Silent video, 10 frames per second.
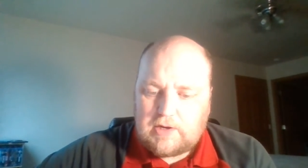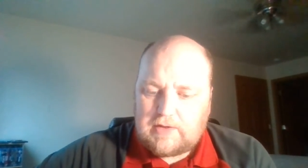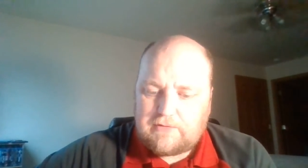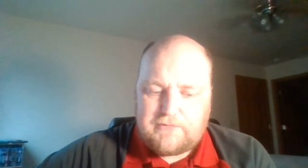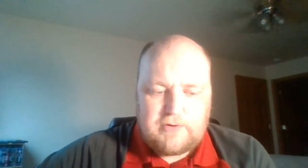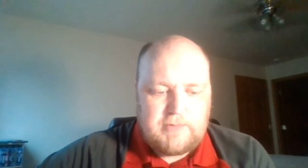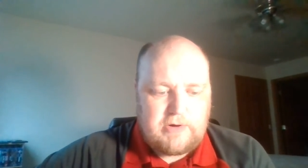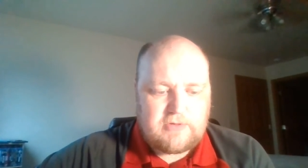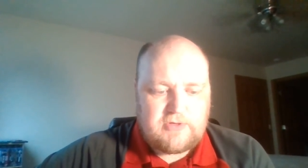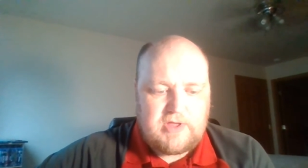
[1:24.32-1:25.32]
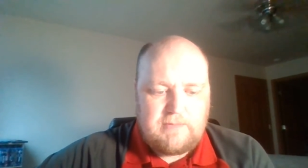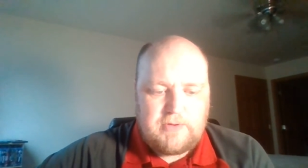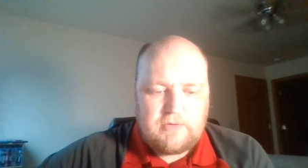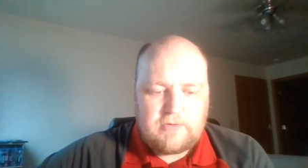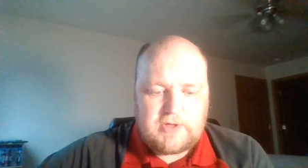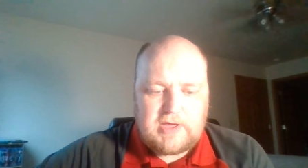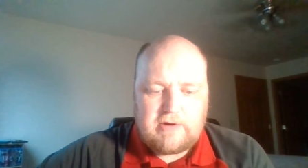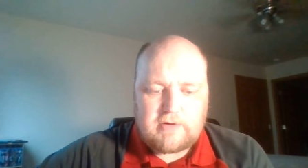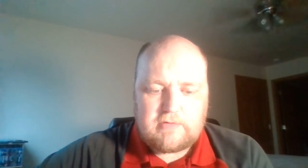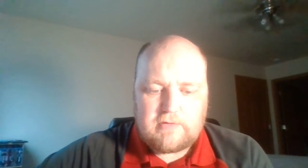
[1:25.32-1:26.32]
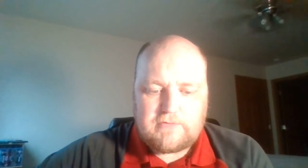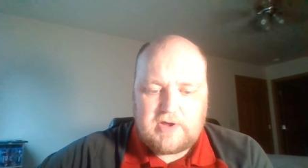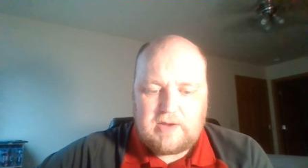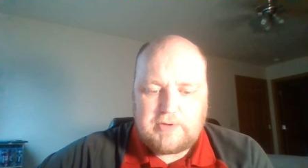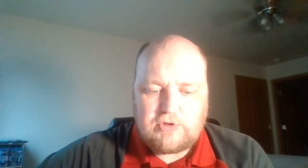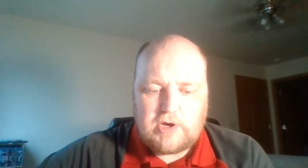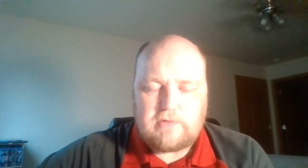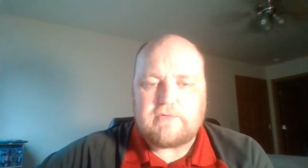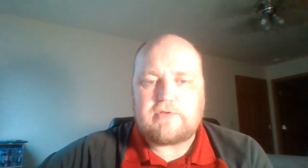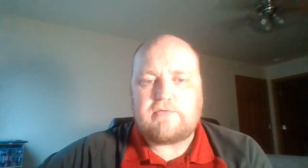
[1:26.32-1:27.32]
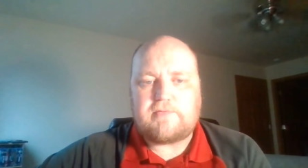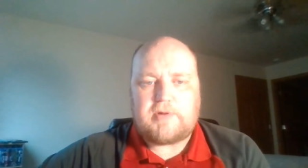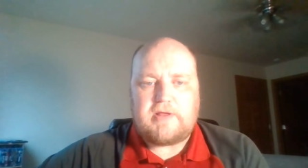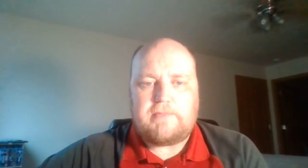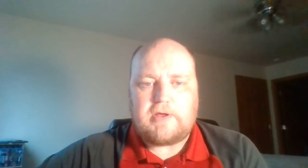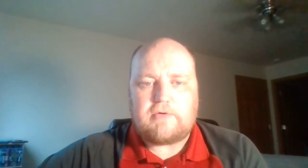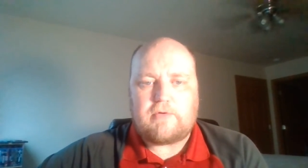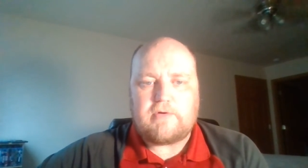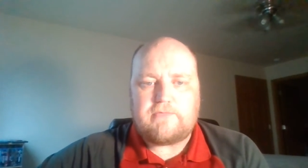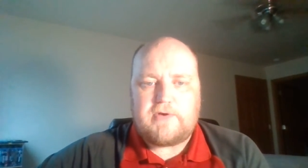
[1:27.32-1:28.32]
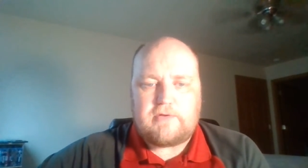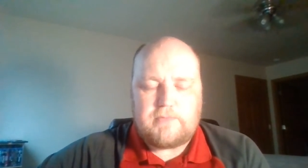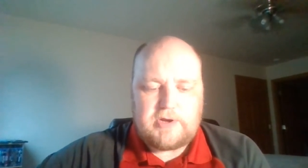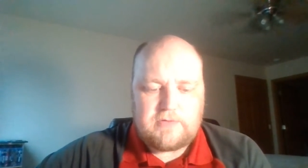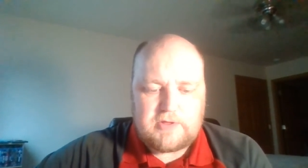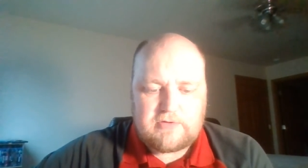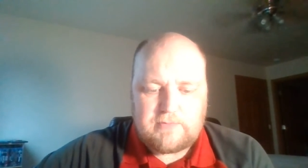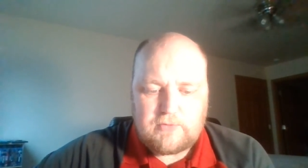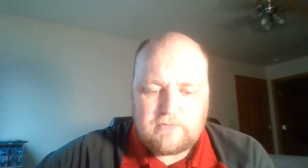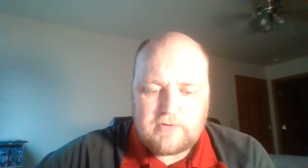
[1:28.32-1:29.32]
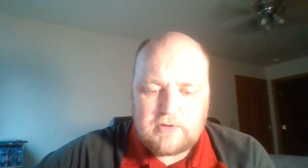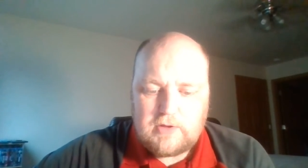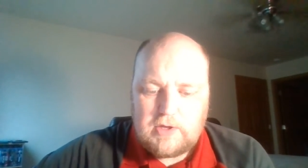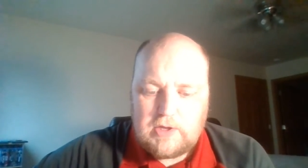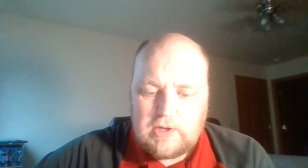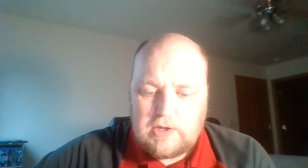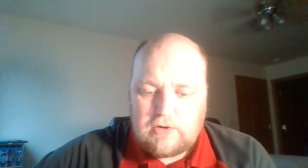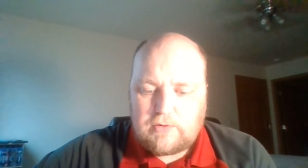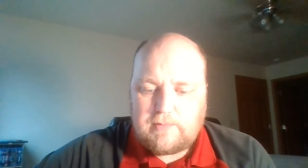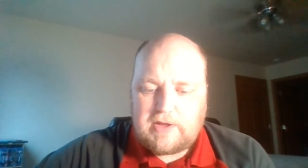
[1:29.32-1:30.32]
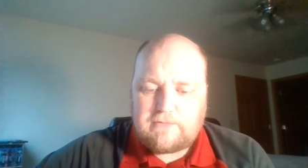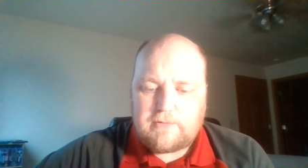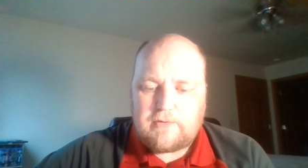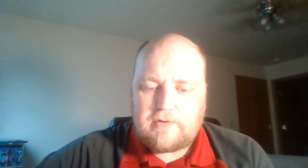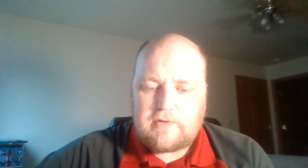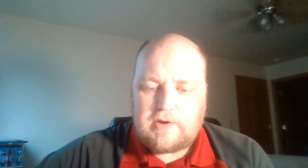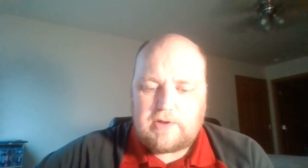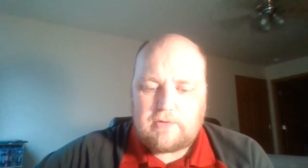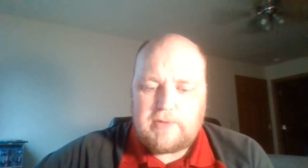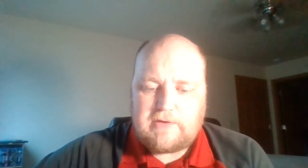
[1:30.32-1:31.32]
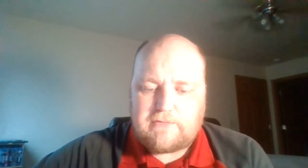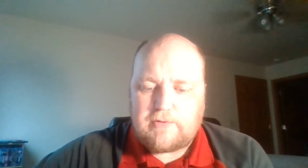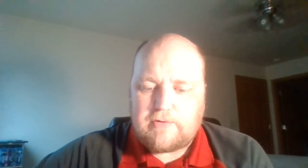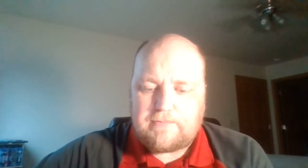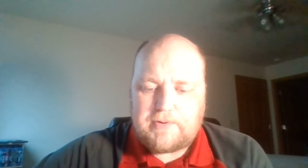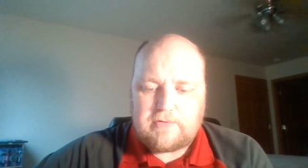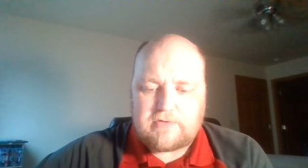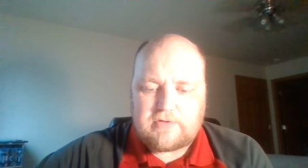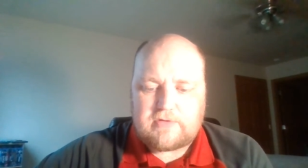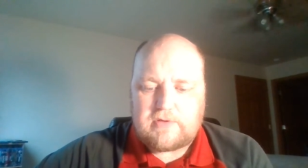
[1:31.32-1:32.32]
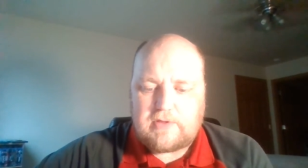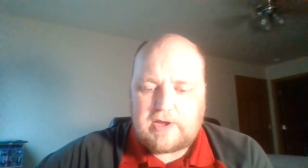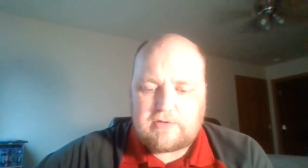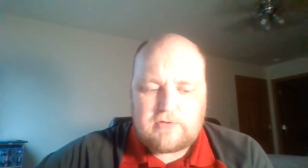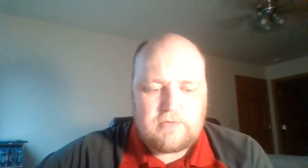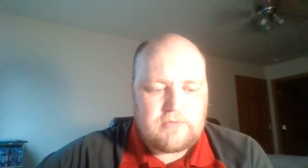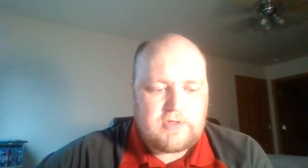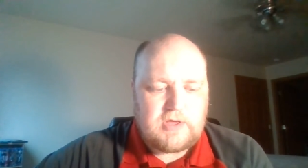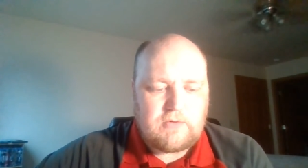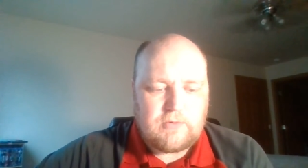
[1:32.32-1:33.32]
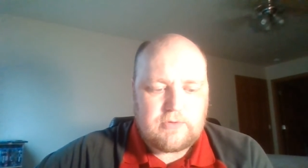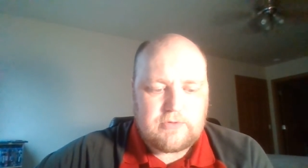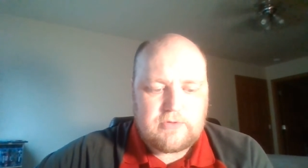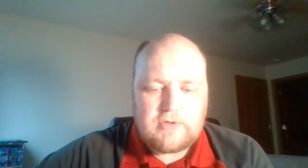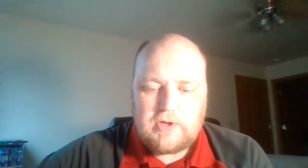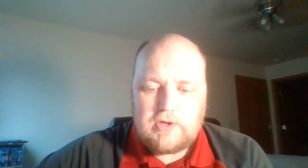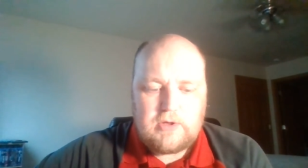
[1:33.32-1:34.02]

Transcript: Uh, the film marks the debut of the character of Tommy Jarvis, who's played by Corey Feldman in this movie who would make fur- and he'll make further appearances in the next two sequels,